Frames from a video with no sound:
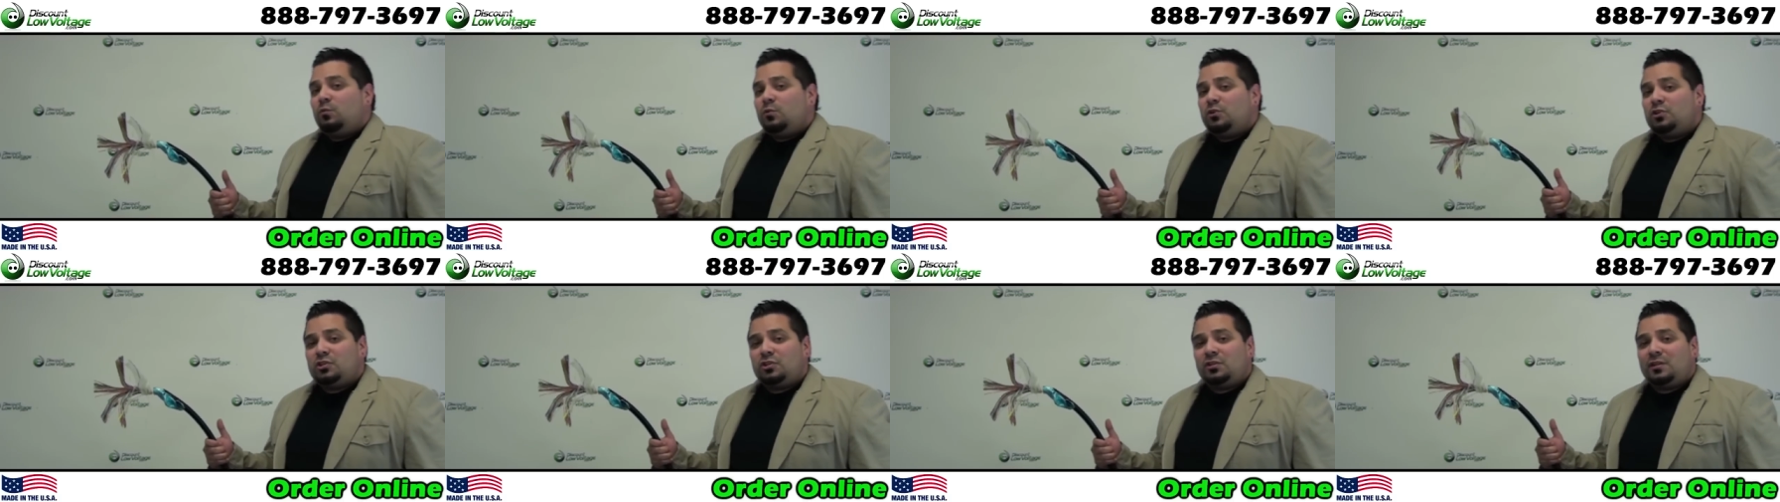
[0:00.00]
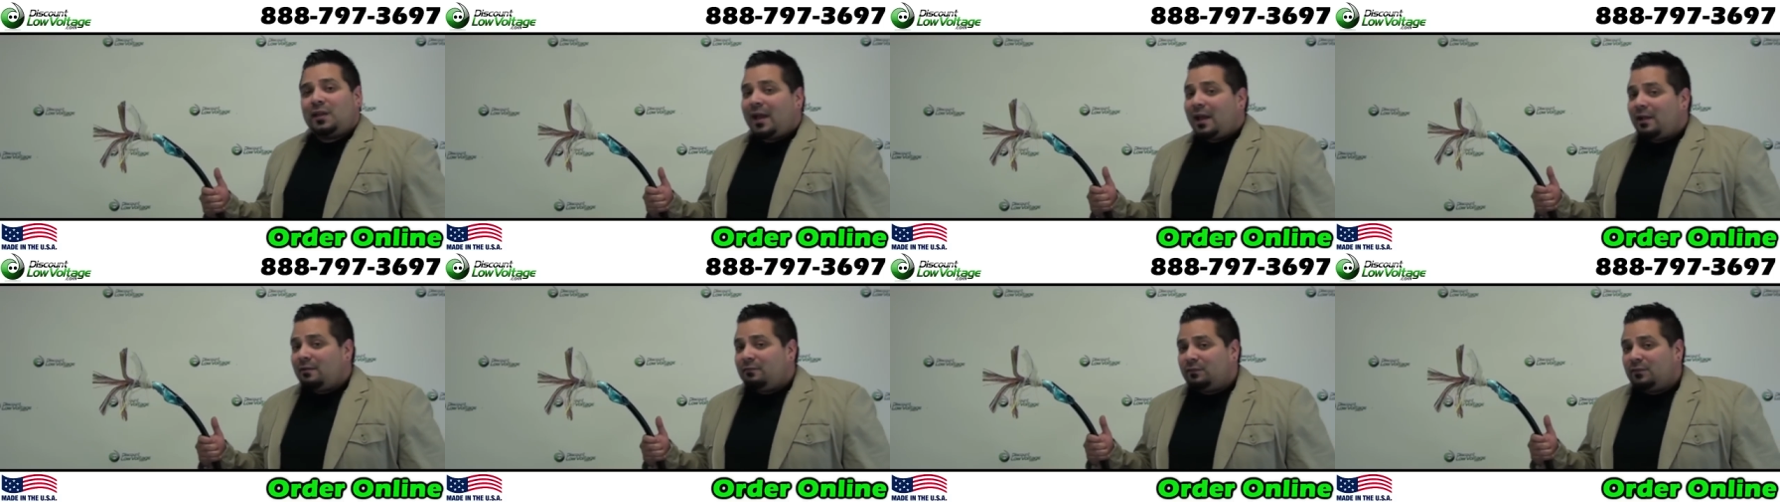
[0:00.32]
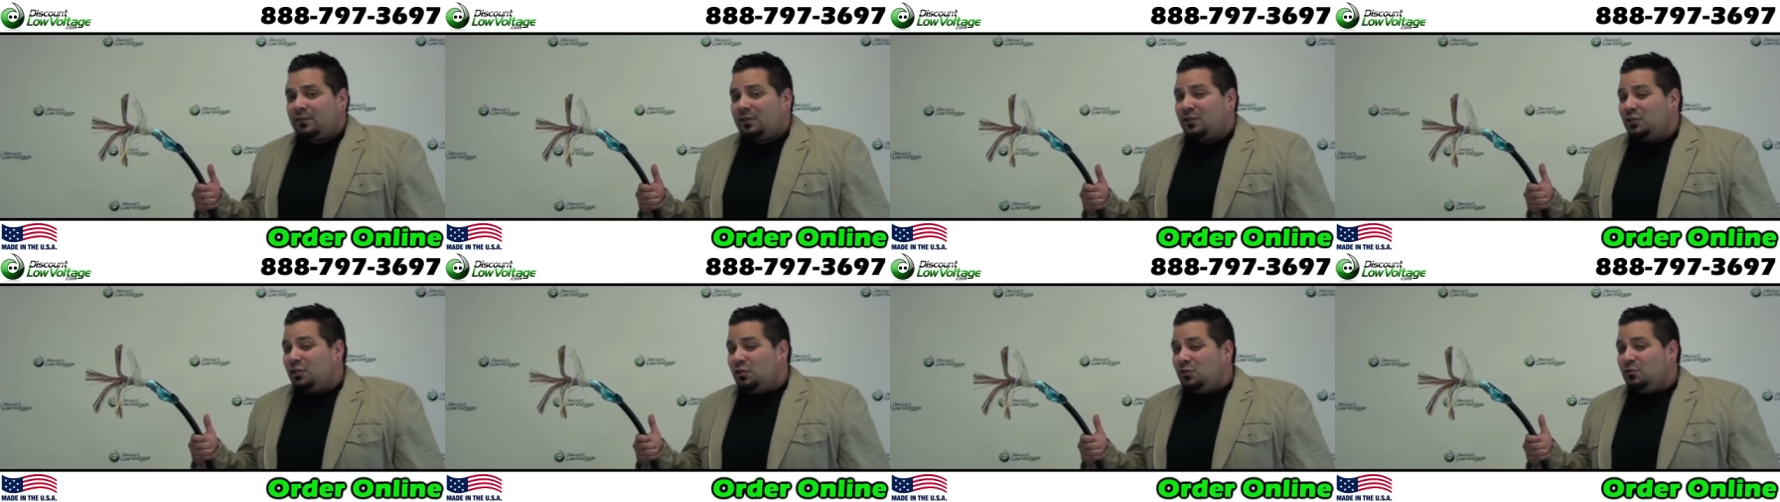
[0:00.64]
we should
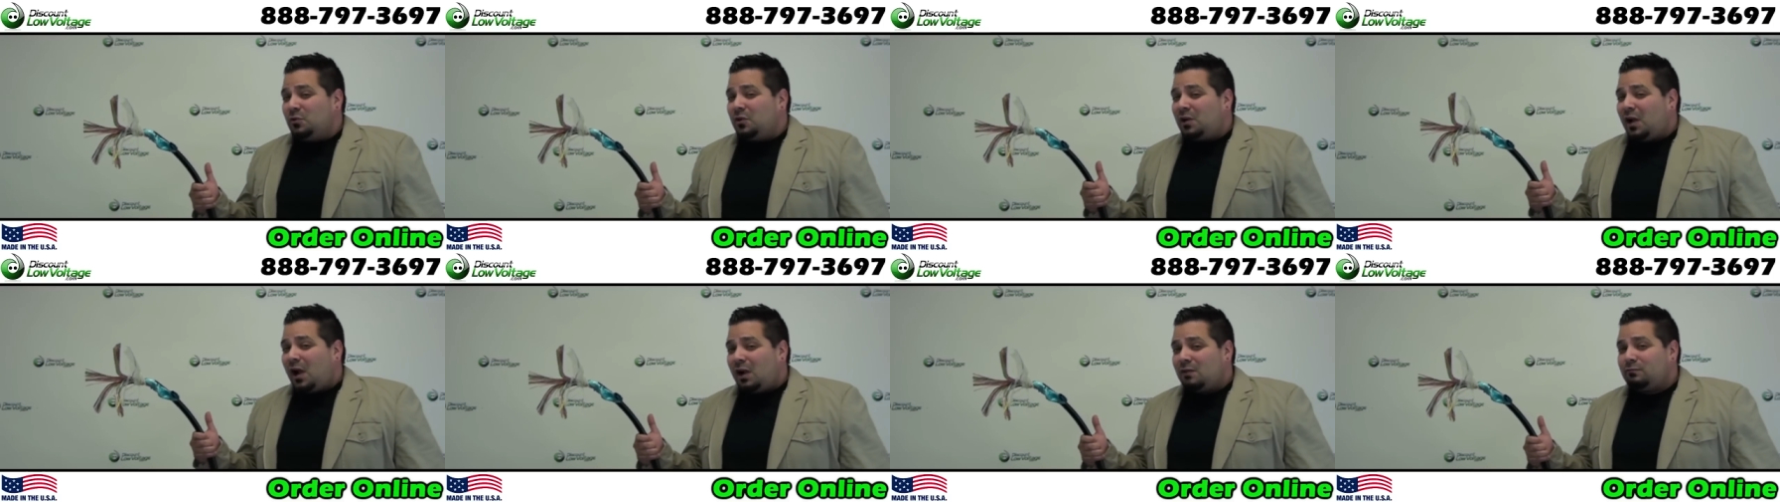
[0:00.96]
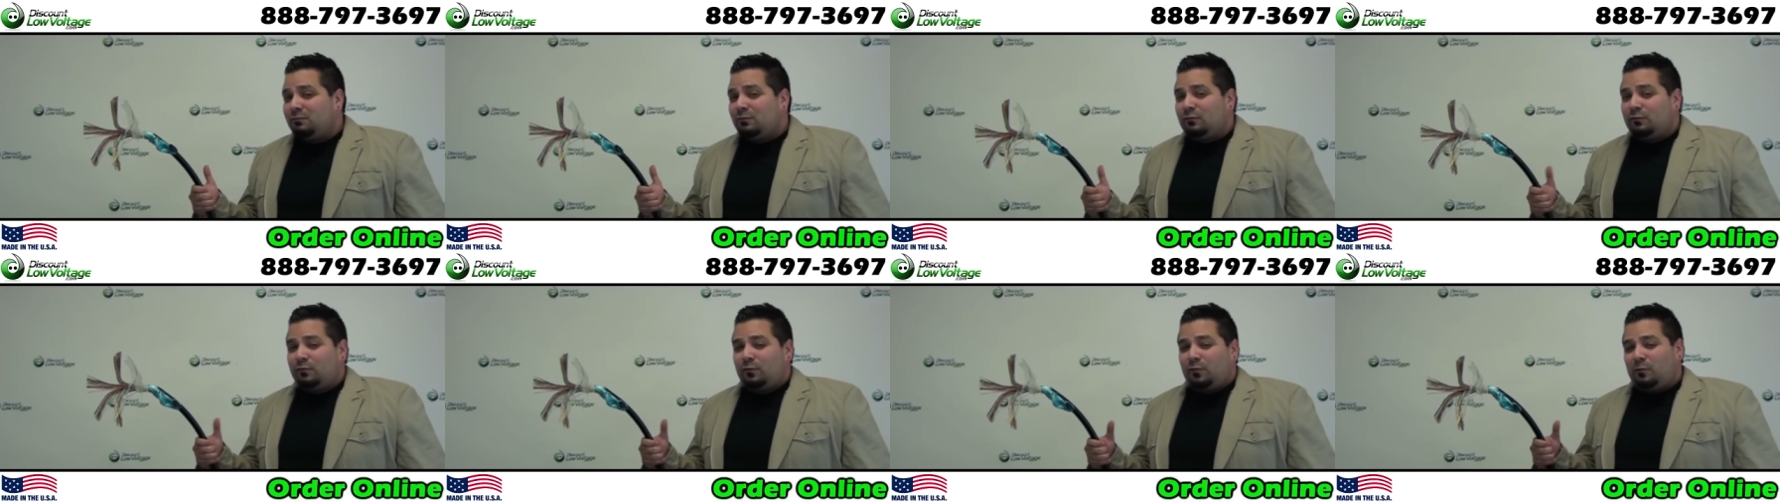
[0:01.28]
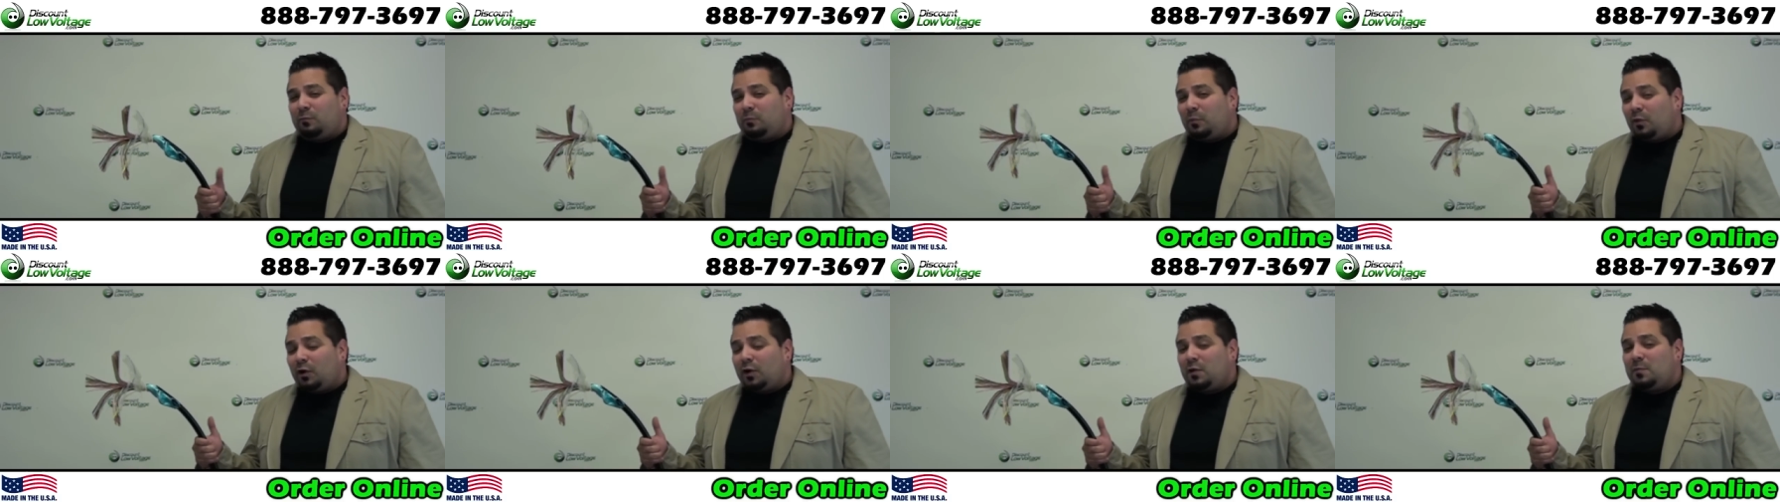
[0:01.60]
have you covered
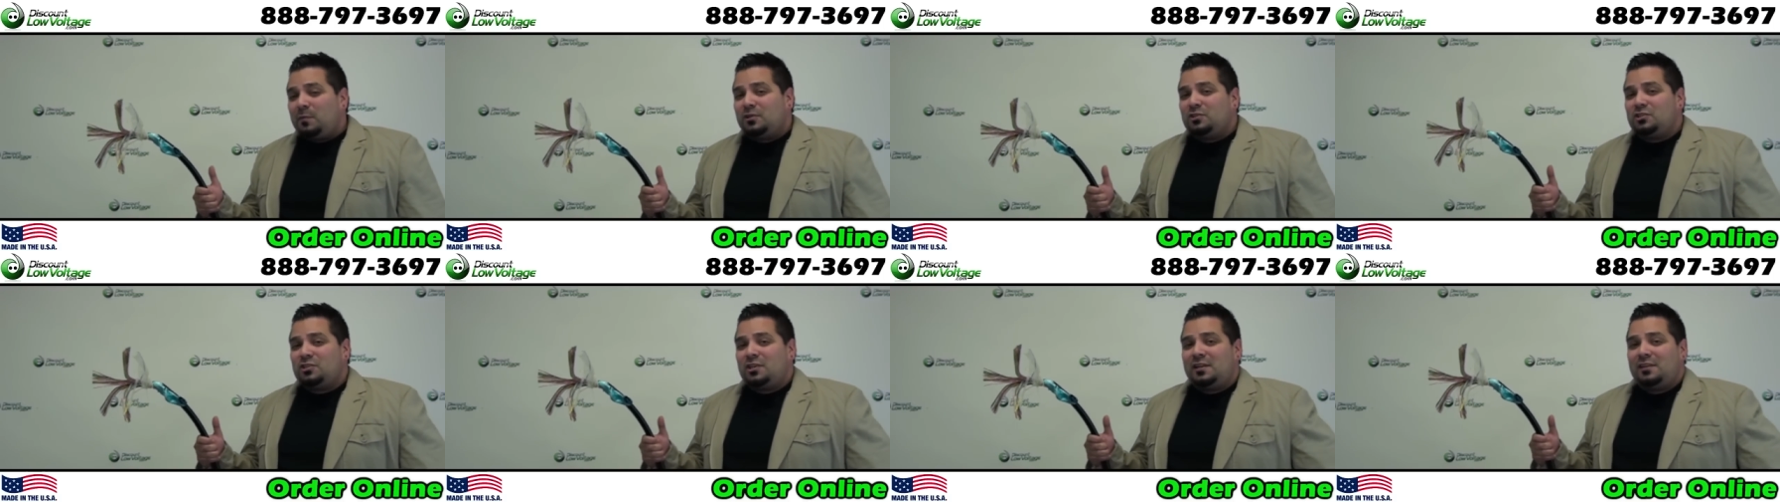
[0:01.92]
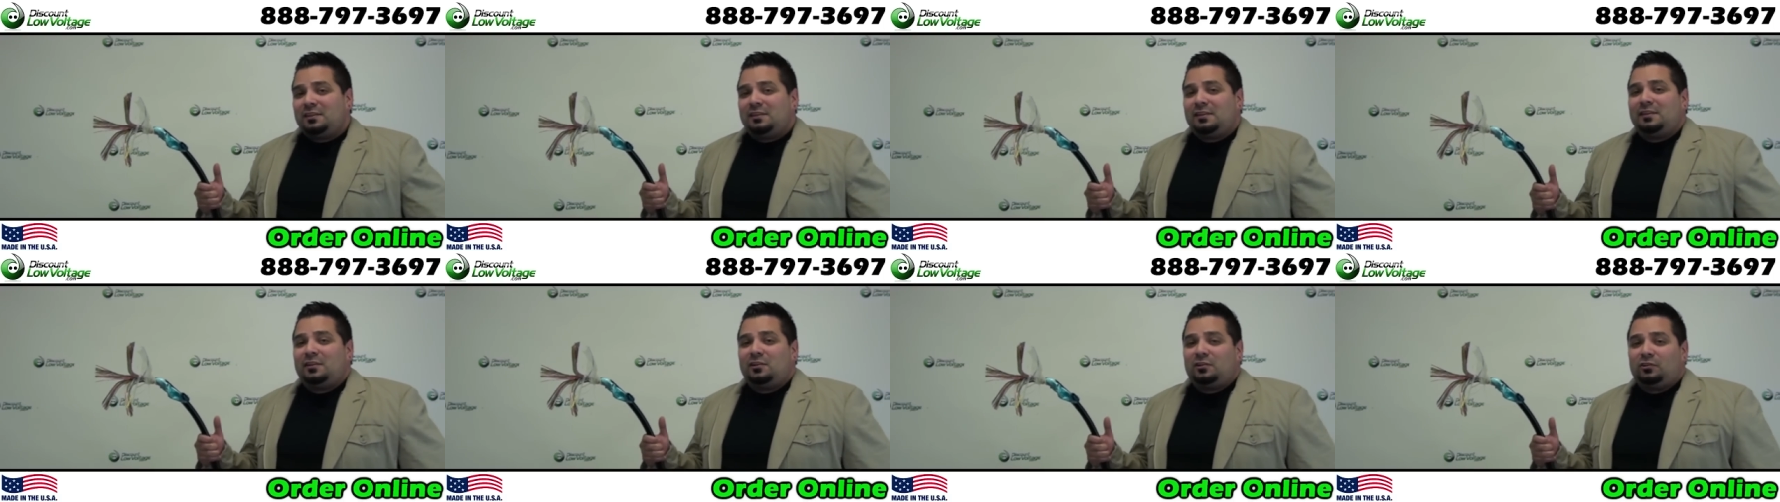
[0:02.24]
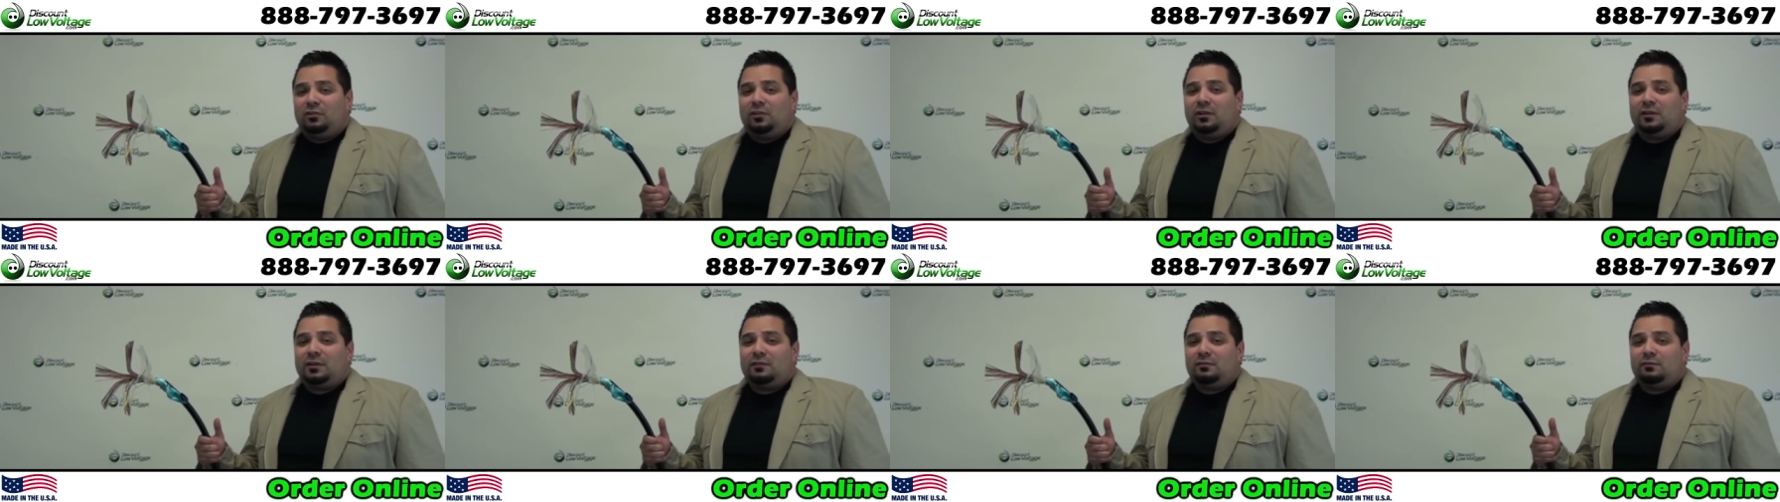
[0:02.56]
for pretty much anything
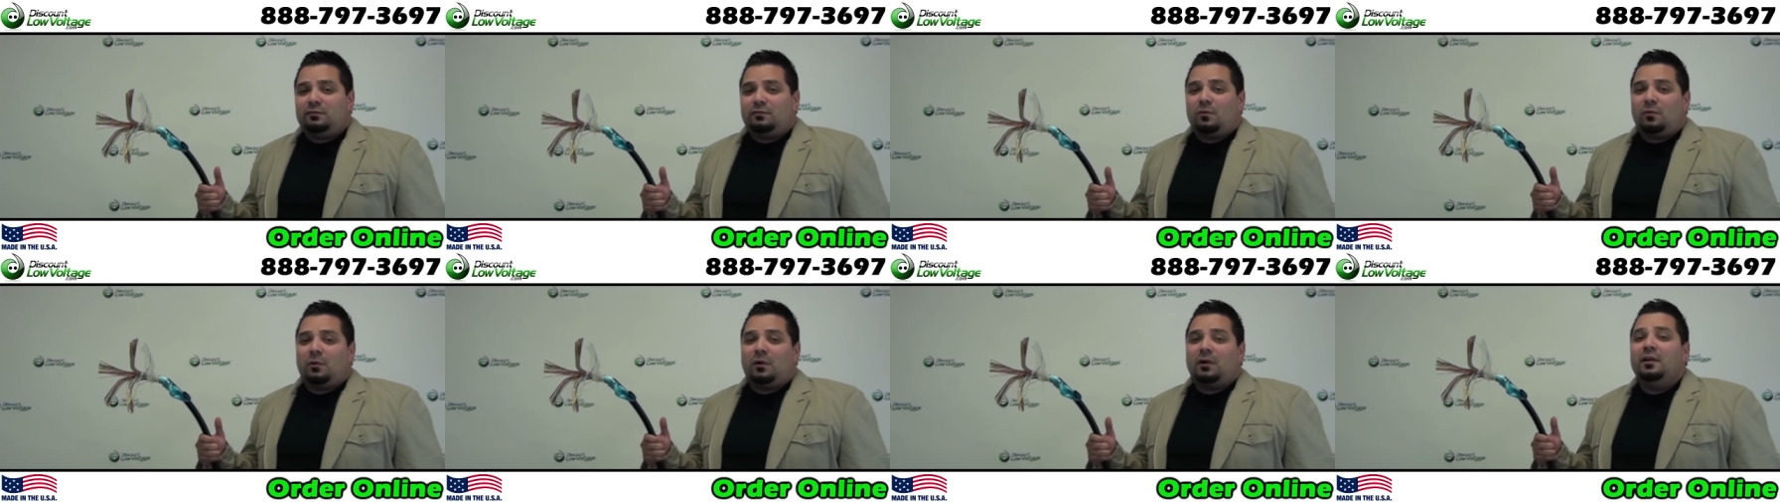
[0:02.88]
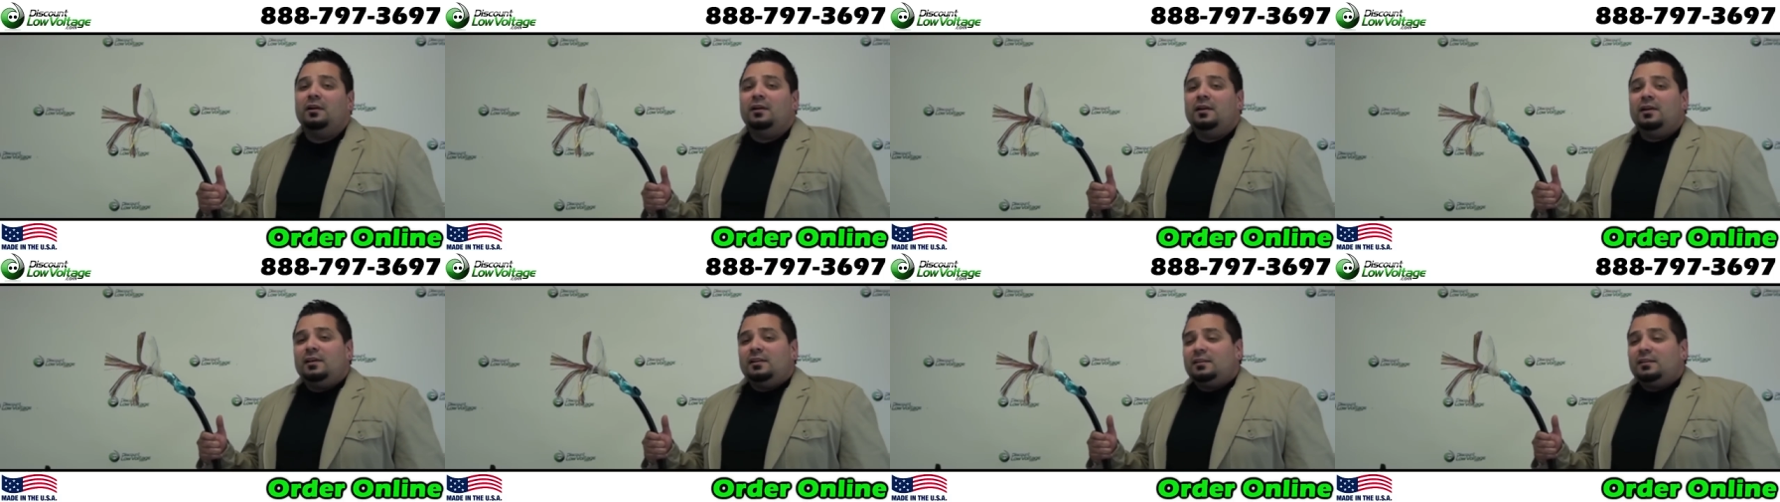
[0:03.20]
you're looking for.